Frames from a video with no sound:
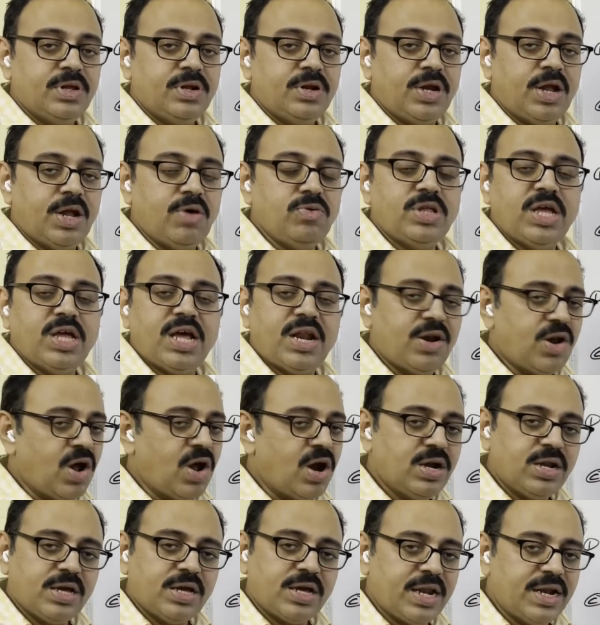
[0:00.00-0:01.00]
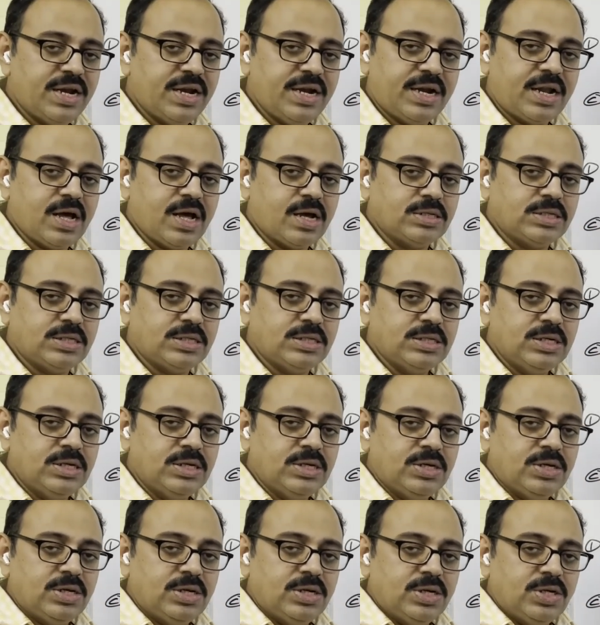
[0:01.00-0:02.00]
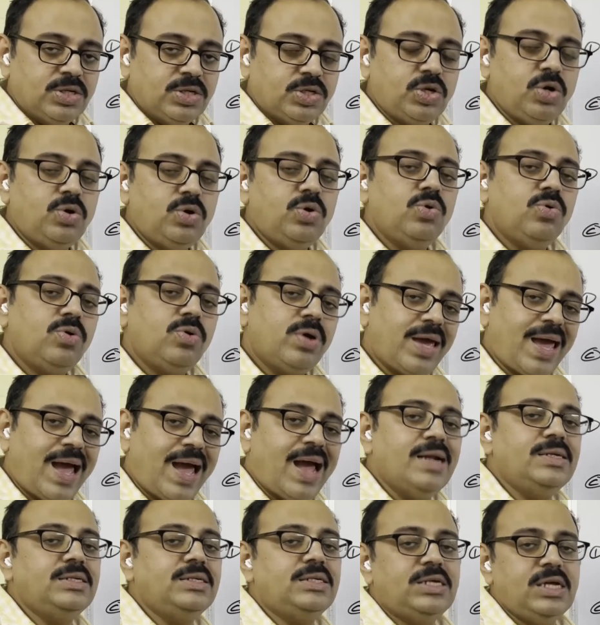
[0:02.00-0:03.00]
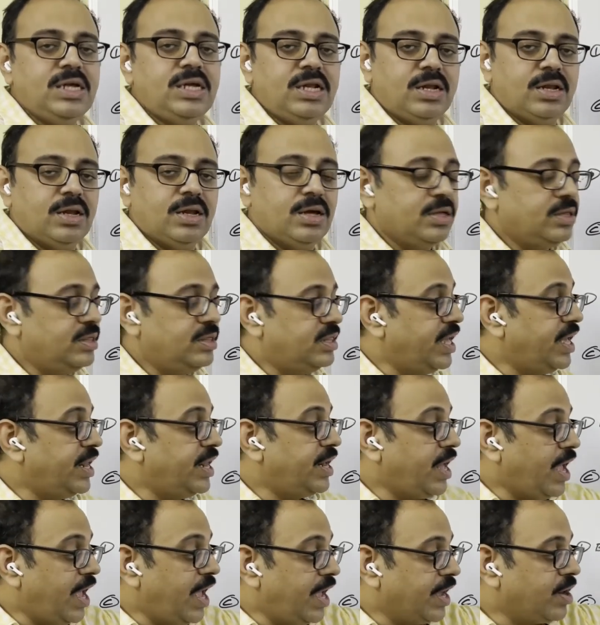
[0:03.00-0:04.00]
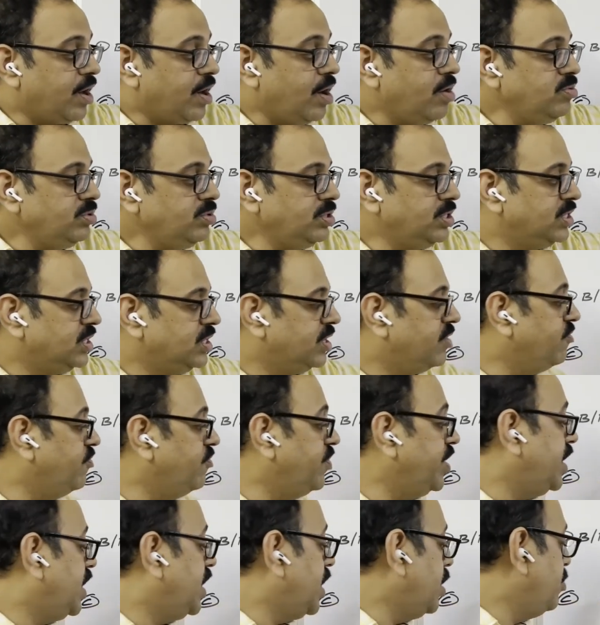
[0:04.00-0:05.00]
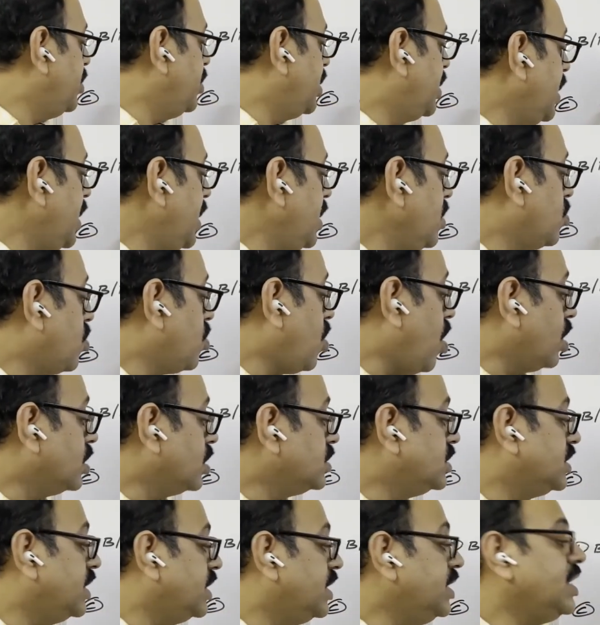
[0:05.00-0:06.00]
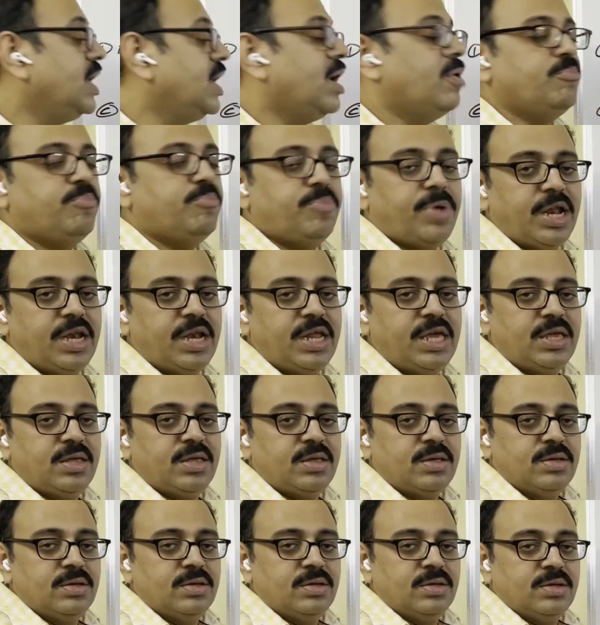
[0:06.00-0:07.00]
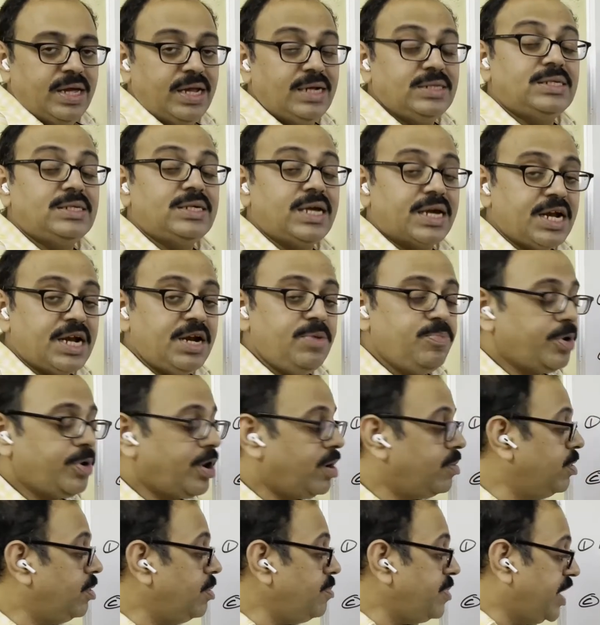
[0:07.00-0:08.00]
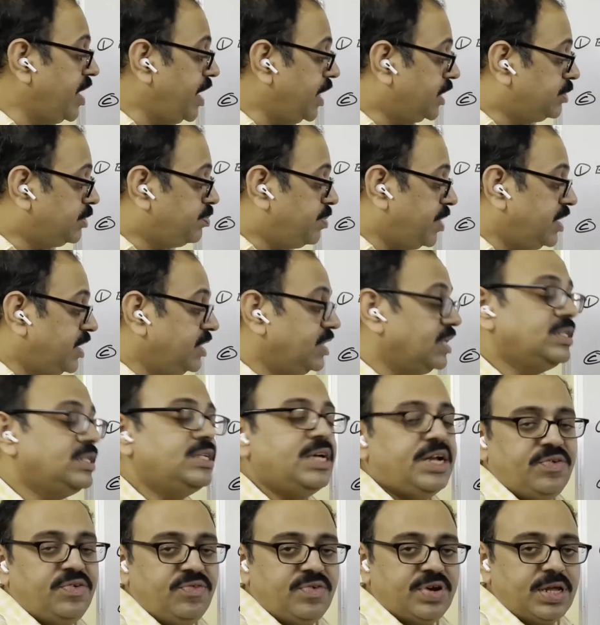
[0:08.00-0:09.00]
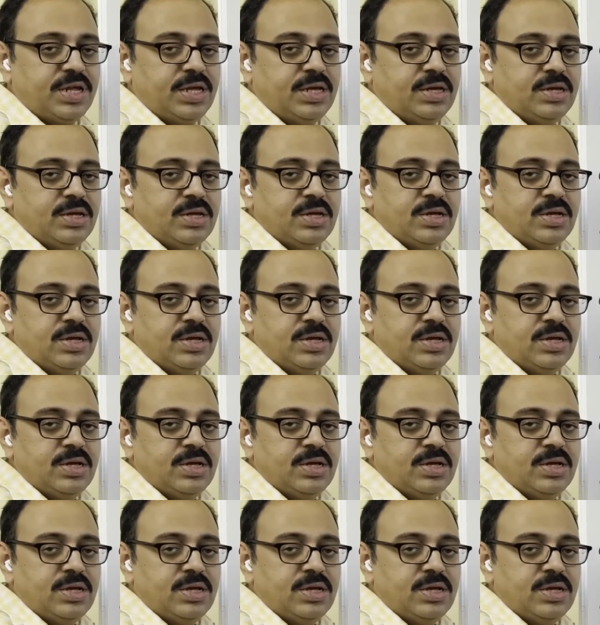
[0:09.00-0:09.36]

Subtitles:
Now they are not creditors. So to cancel their account, we debited Cox and Company. In second problem, I explain this entry.